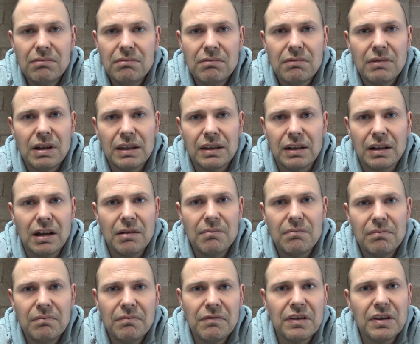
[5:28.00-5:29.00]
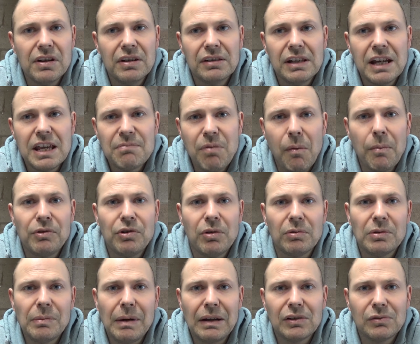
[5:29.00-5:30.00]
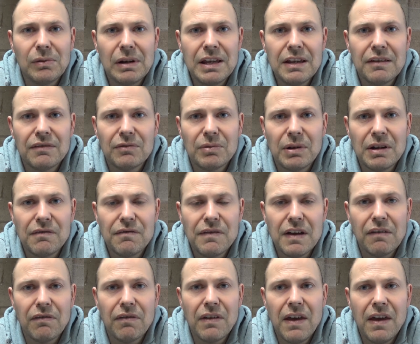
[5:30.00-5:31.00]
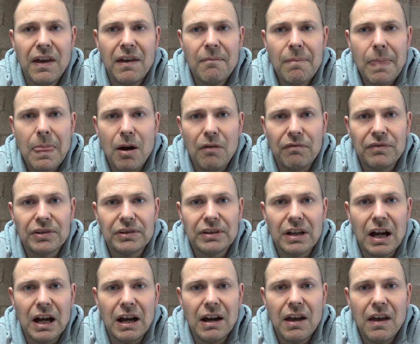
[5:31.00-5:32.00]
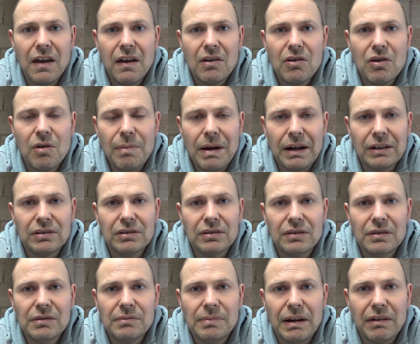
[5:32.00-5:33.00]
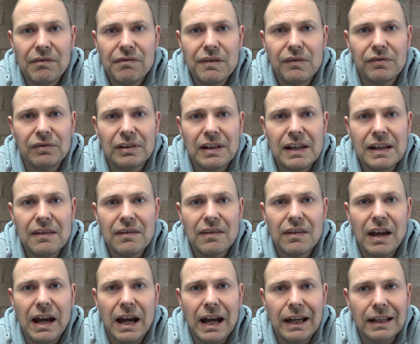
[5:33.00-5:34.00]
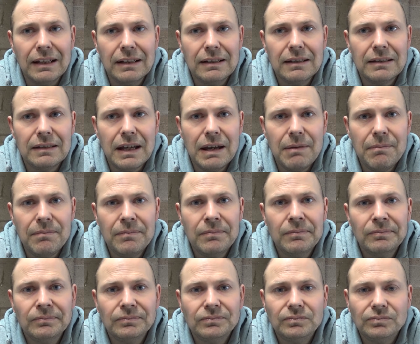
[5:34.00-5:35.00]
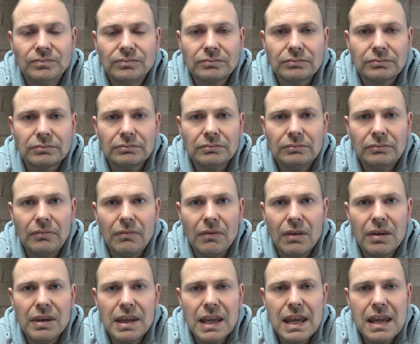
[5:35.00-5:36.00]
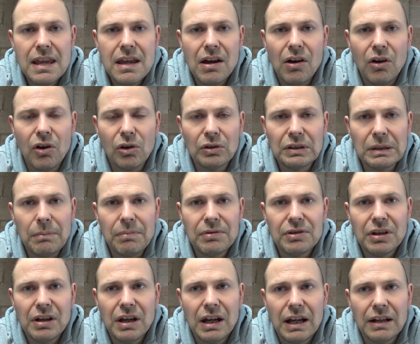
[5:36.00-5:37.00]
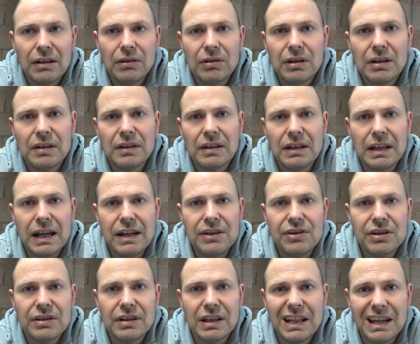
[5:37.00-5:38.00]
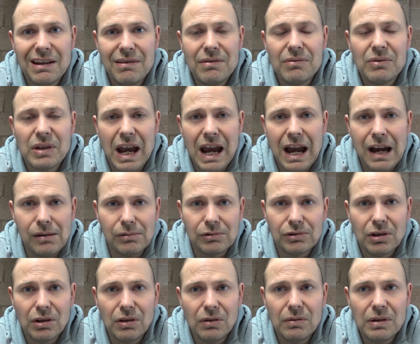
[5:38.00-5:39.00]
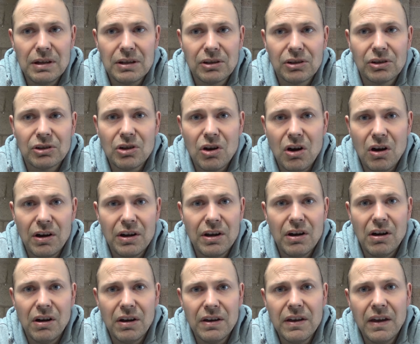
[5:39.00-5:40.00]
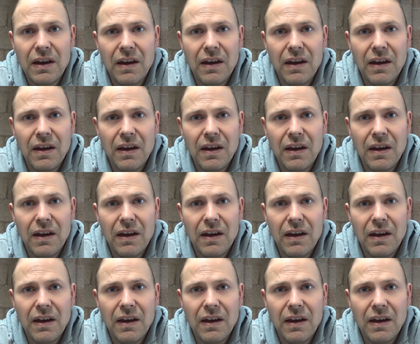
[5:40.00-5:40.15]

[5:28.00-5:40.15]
I don't know, 13th. Probably dropped to about 20th, 25th off the start. Got back to about 15th, and the oil temperature, I had a look at the gauges, and it was absolutely sky high.